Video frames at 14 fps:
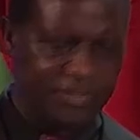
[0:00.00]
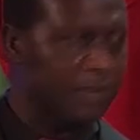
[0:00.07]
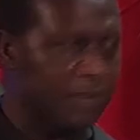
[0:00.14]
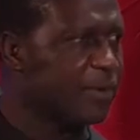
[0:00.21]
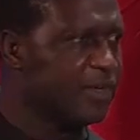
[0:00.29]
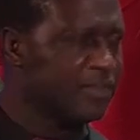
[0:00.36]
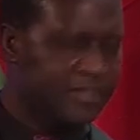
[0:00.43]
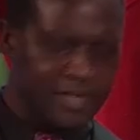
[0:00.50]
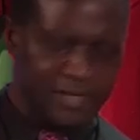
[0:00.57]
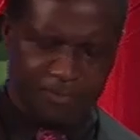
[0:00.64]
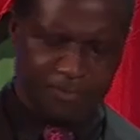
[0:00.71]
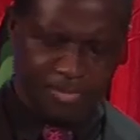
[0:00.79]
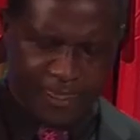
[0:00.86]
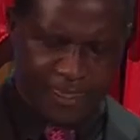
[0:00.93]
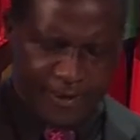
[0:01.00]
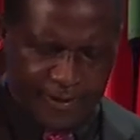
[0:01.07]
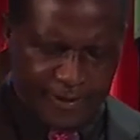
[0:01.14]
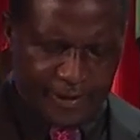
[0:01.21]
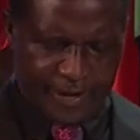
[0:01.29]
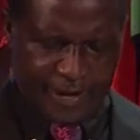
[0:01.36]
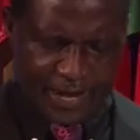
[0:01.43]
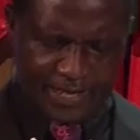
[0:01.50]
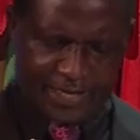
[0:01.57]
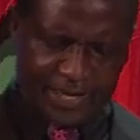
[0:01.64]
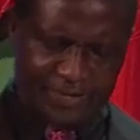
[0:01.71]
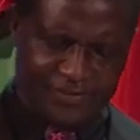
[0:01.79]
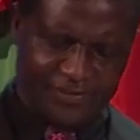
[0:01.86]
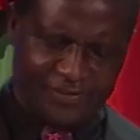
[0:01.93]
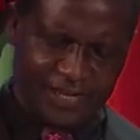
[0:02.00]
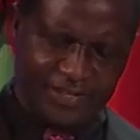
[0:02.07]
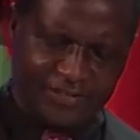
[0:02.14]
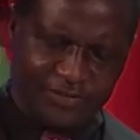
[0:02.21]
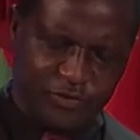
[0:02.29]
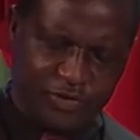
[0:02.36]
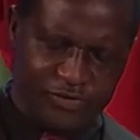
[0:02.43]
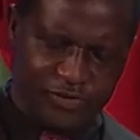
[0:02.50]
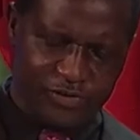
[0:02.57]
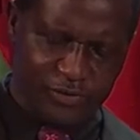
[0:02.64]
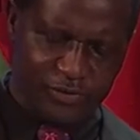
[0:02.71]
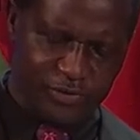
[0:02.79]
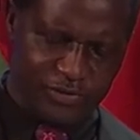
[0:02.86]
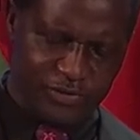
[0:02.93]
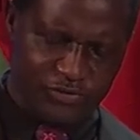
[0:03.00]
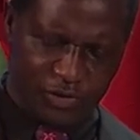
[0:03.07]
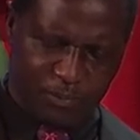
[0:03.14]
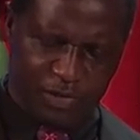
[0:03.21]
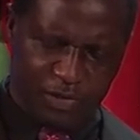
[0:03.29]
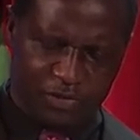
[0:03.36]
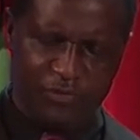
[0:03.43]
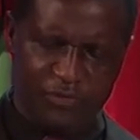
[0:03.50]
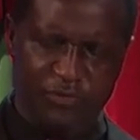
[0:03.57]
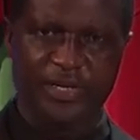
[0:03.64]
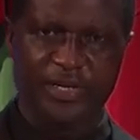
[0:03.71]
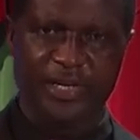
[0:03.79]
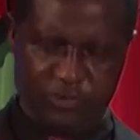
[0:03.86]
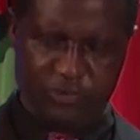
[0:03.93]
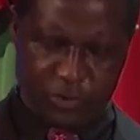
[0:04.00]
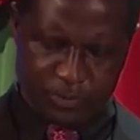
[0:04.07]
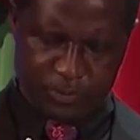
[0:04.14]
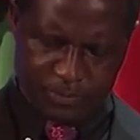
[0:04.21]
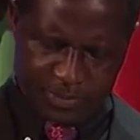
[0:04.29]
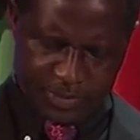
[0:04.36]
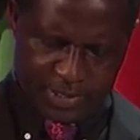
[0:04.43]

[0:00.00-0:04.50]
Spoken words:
Mr. President, Ghana stands resolute in support of UNESCO